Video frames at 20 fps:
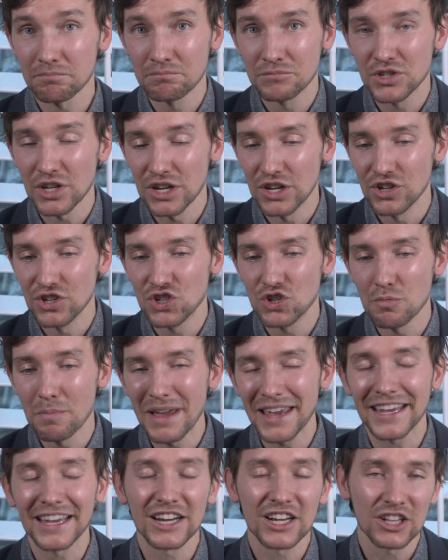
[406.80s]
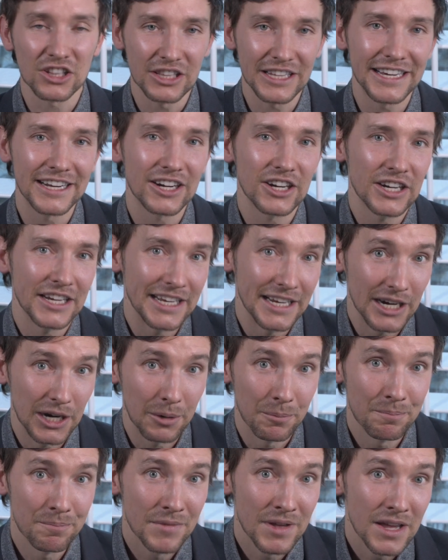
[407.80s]
to make it clear
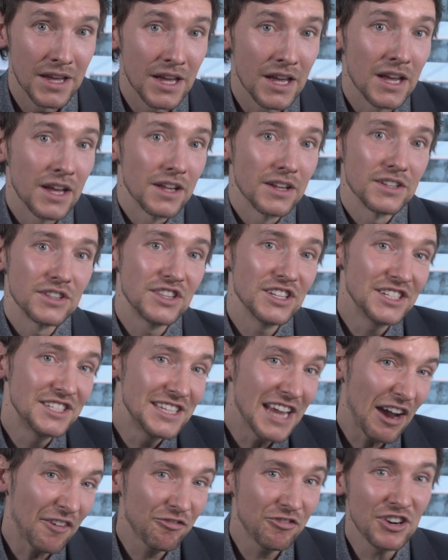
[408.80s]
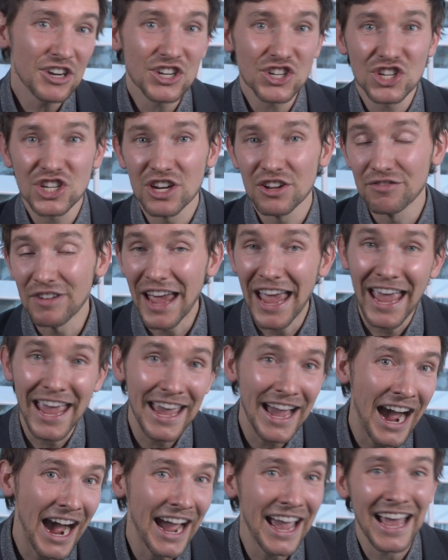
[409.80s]
here, the definition of
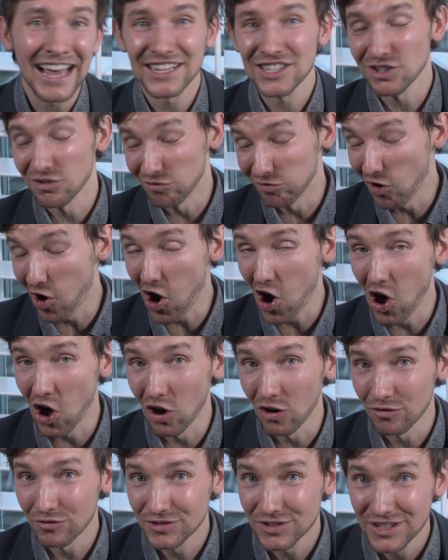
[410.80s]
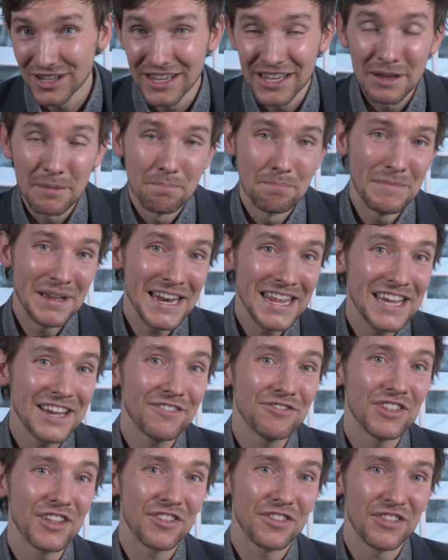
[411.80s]
AI has evolved. Many
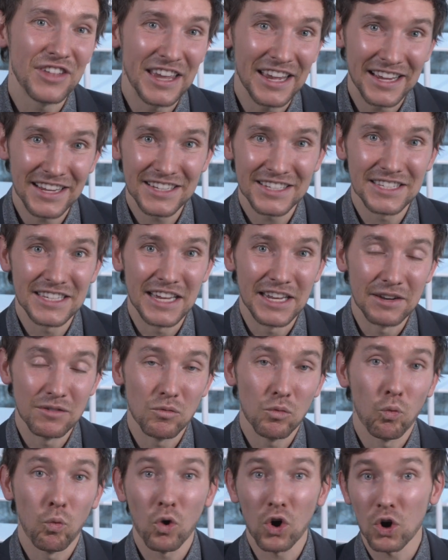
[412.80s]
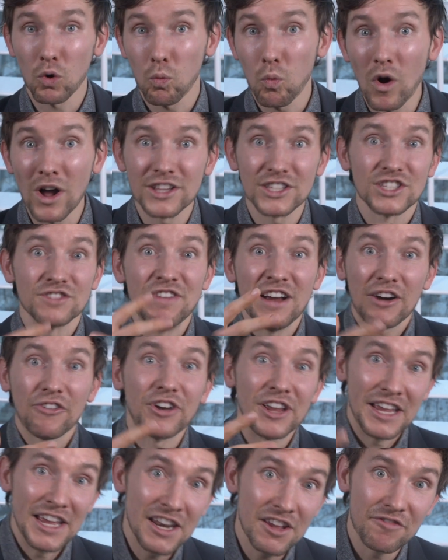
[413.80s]
of the things that were once
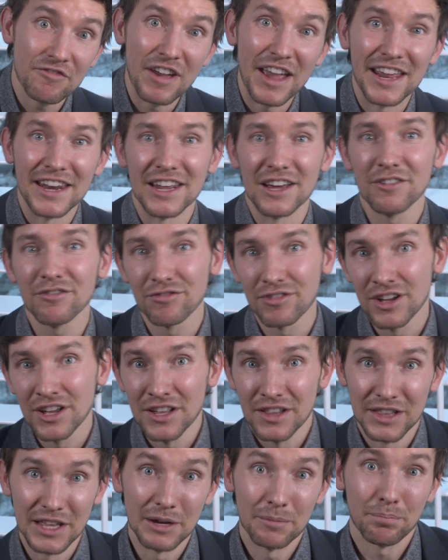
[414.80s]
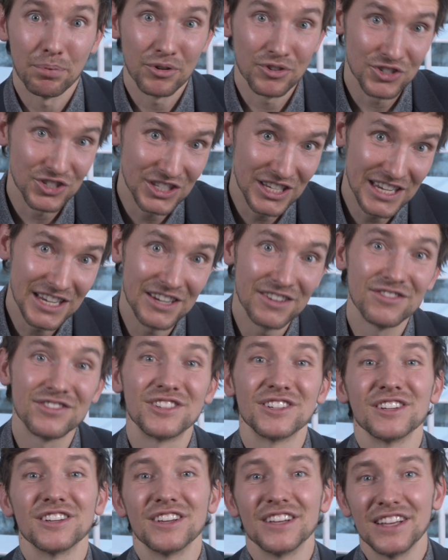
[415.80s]
very innovative, that perceived
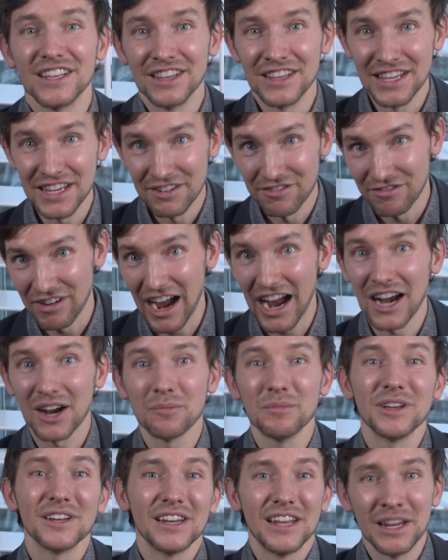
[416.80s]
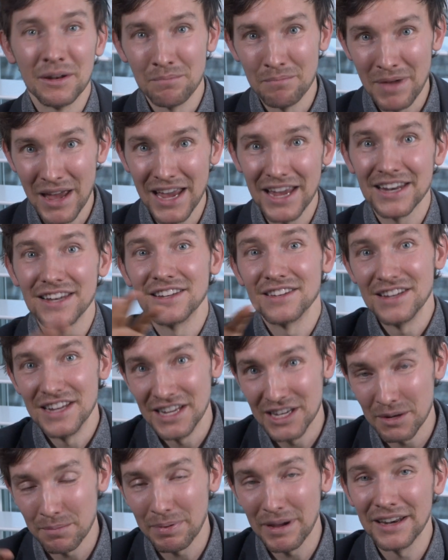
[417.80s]
the environment and made
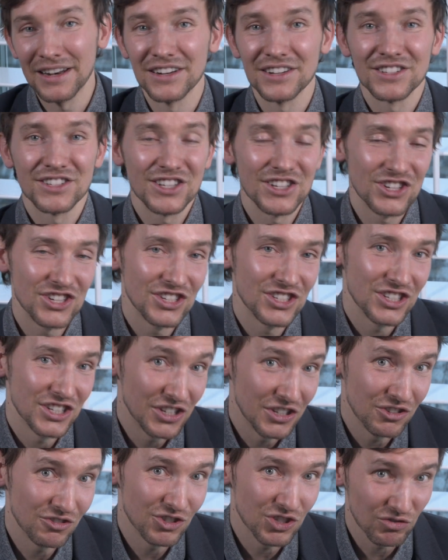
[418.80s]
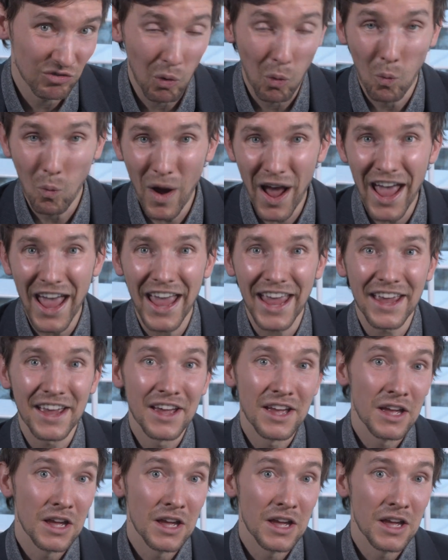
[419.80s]
independent decisions in a useful way,